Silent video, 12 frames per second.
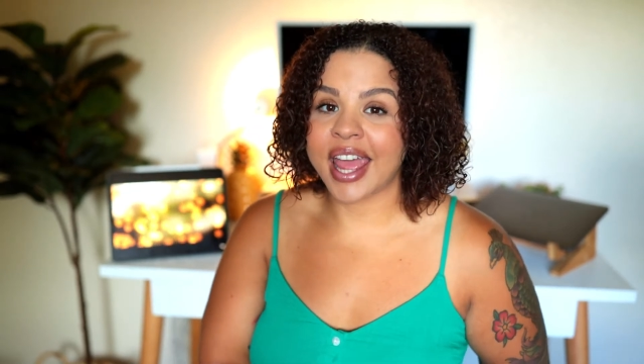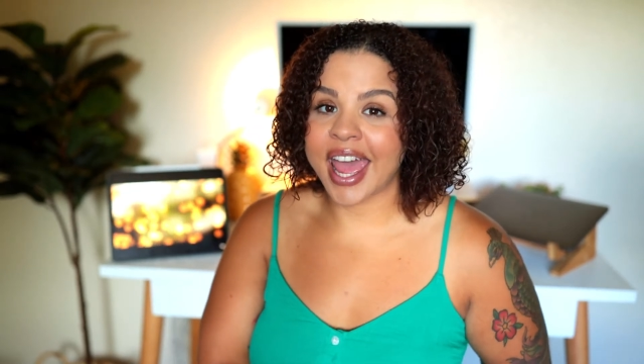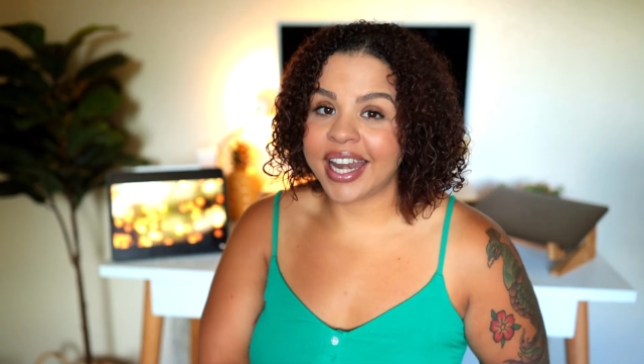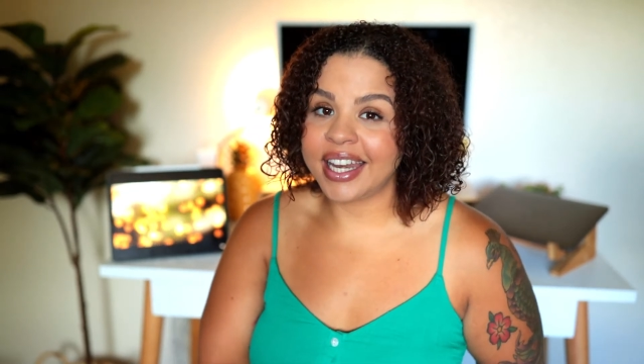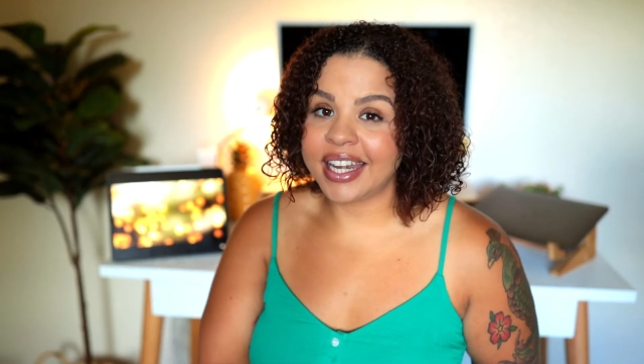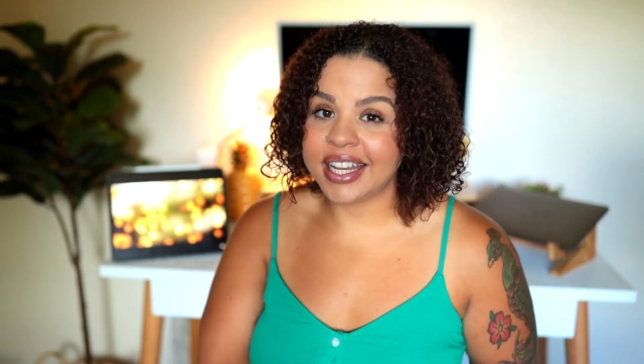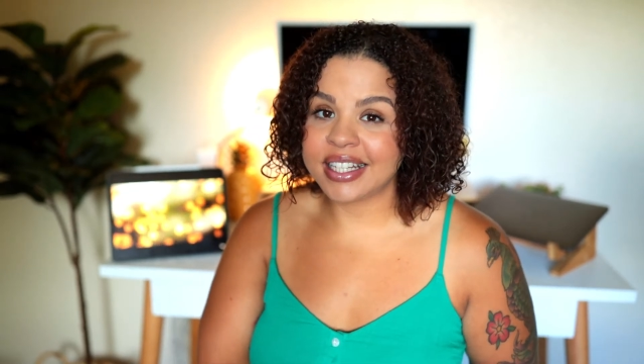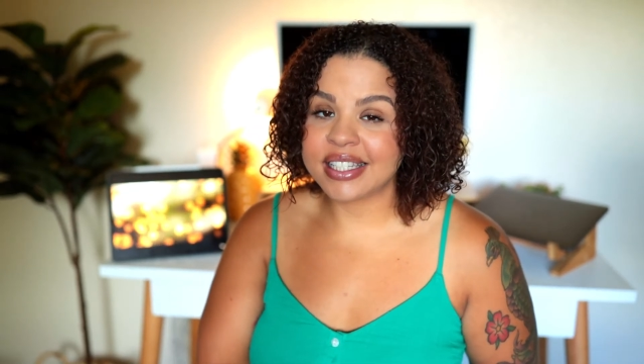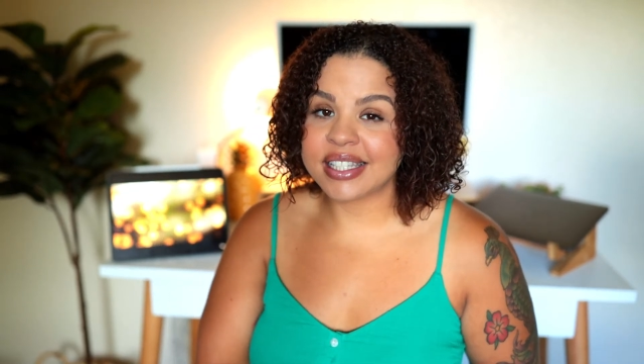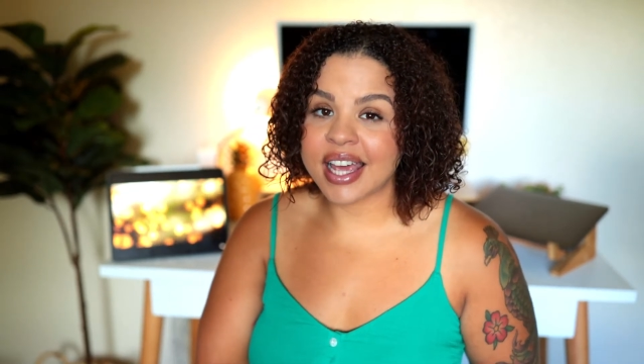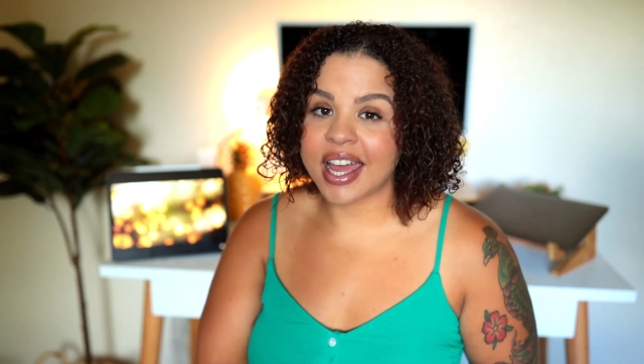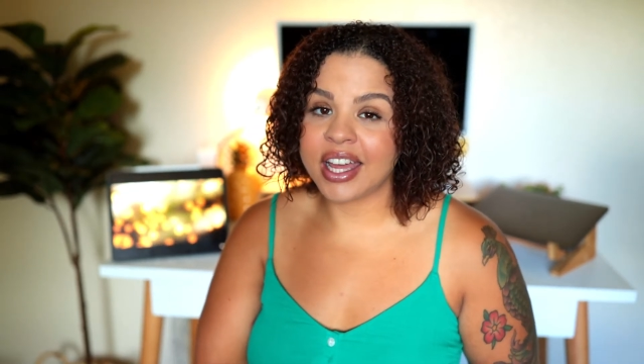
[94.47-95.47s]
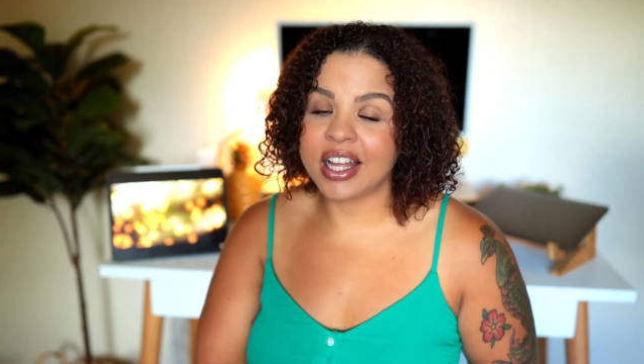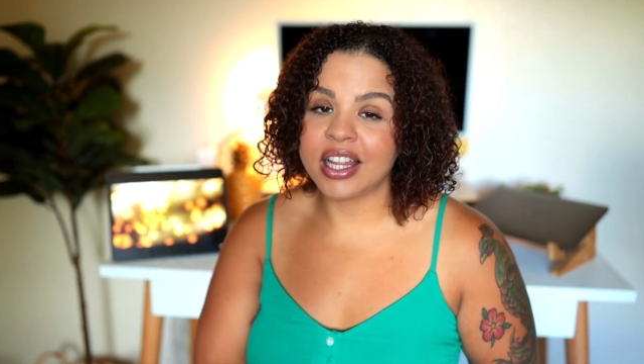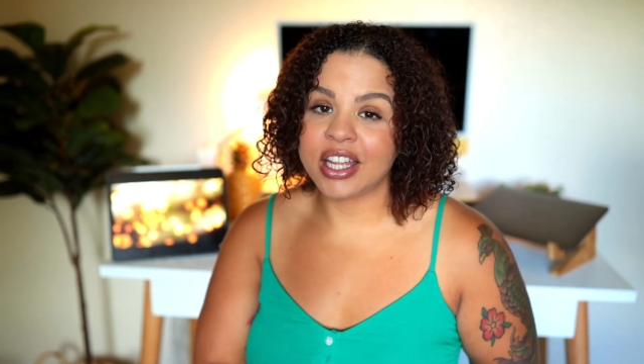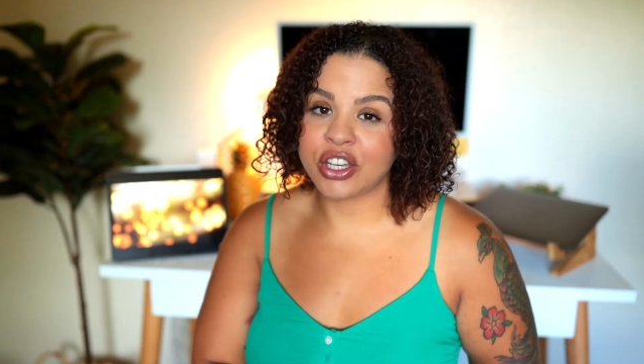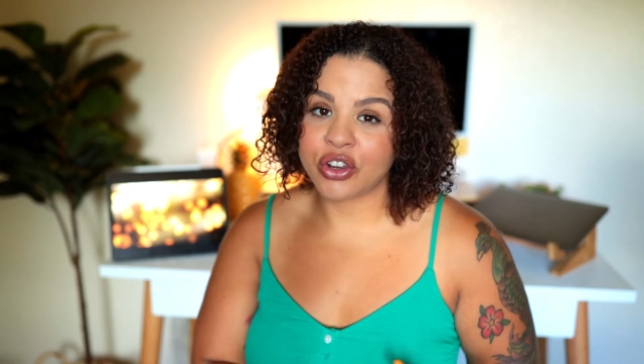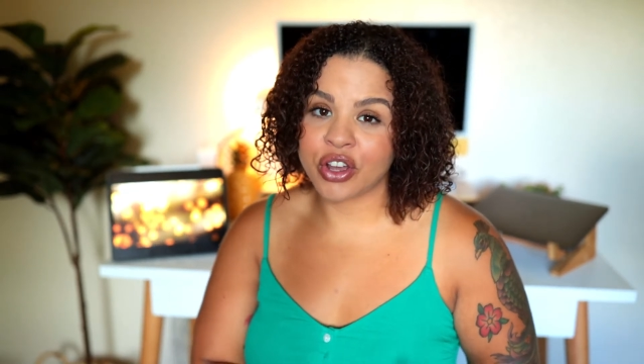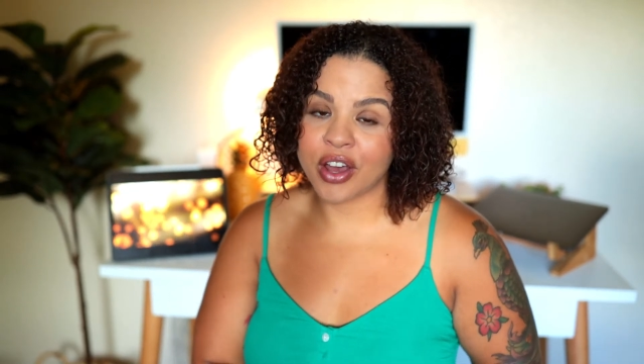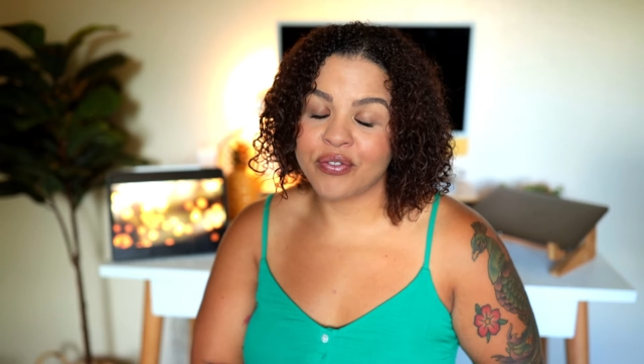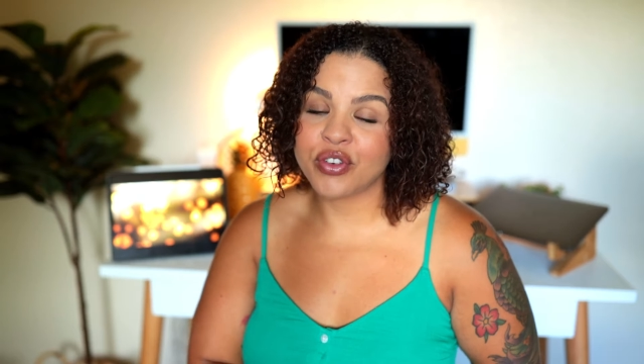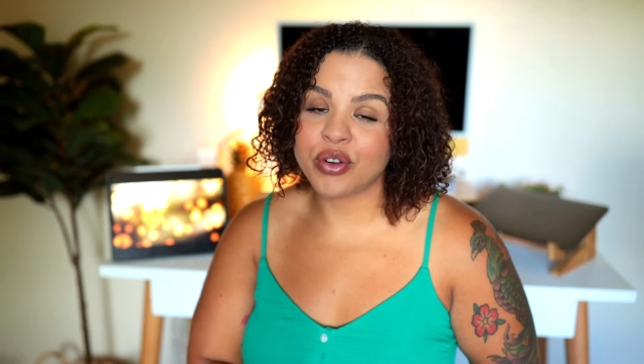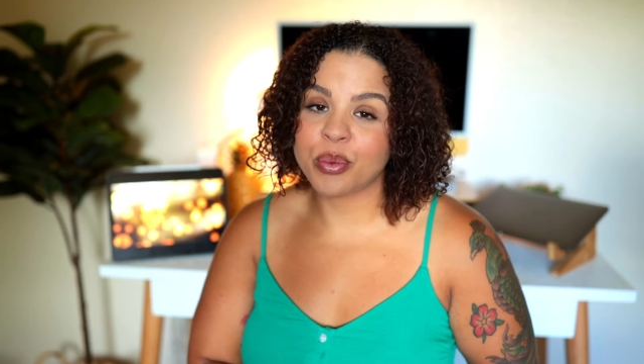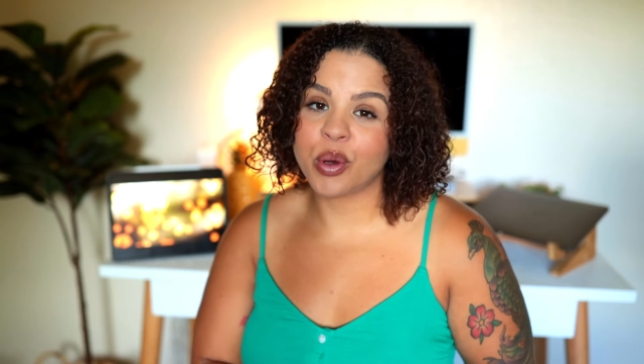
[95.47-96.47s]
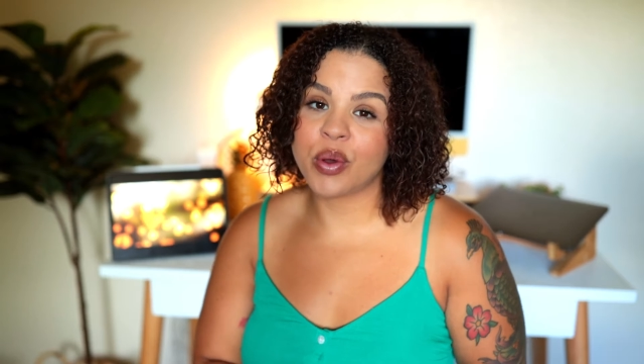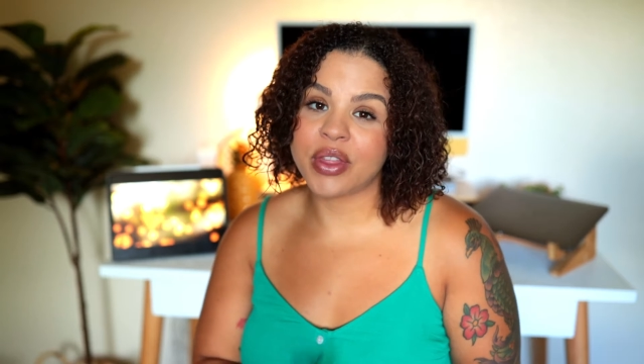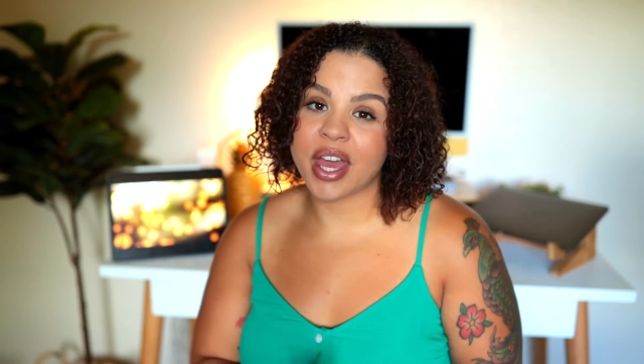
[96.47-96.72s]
editing style and you're comfortable with